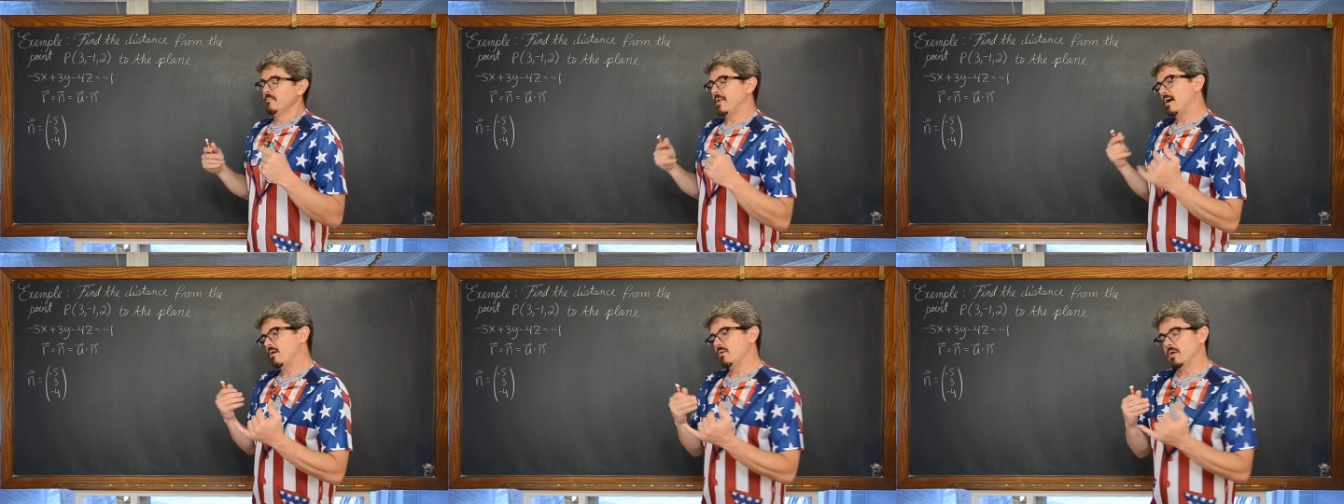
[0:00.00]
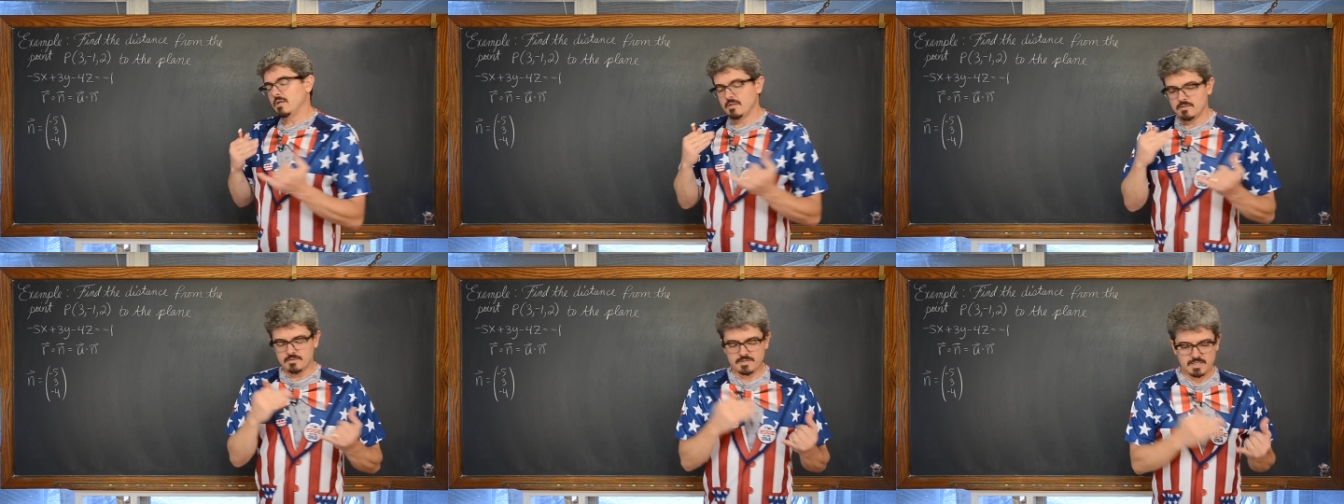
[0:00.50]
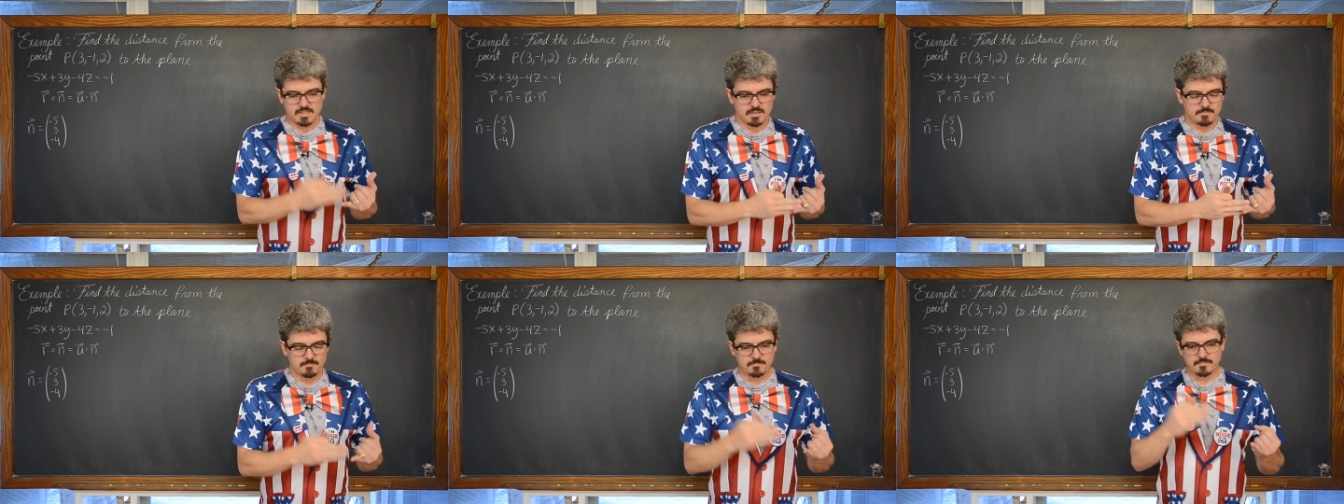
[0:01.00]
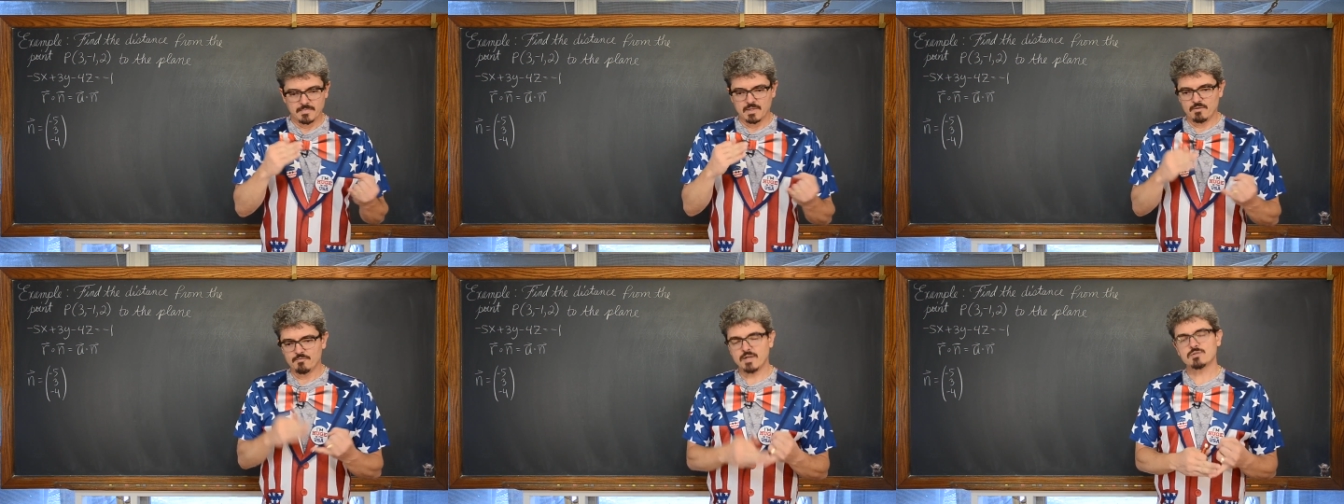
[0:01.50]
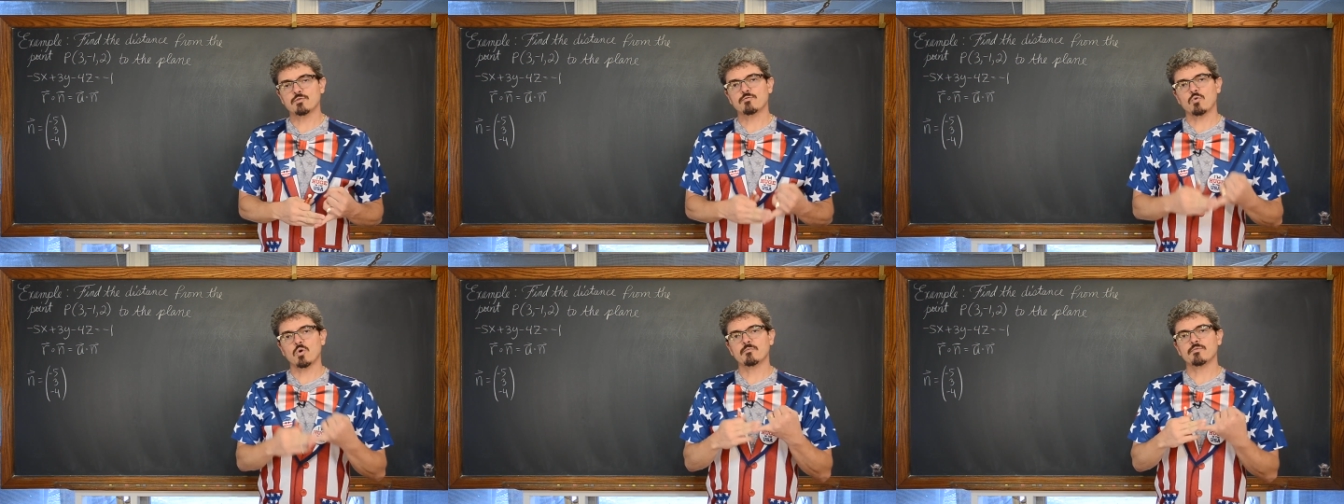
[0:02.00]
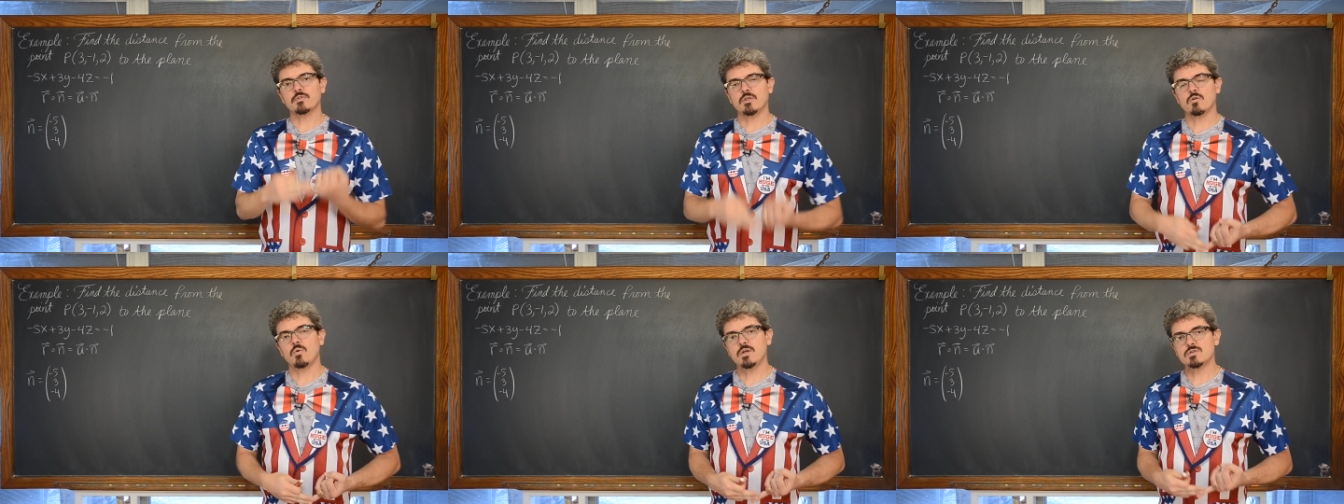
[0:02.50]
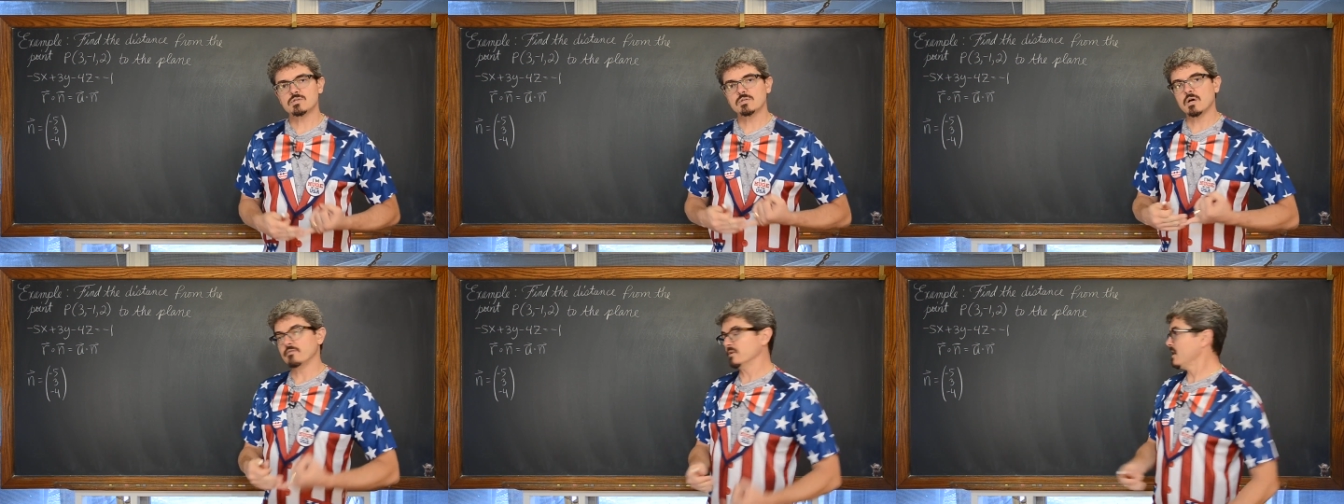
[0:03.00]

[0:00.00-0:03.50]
Now, the vector form for the equation of a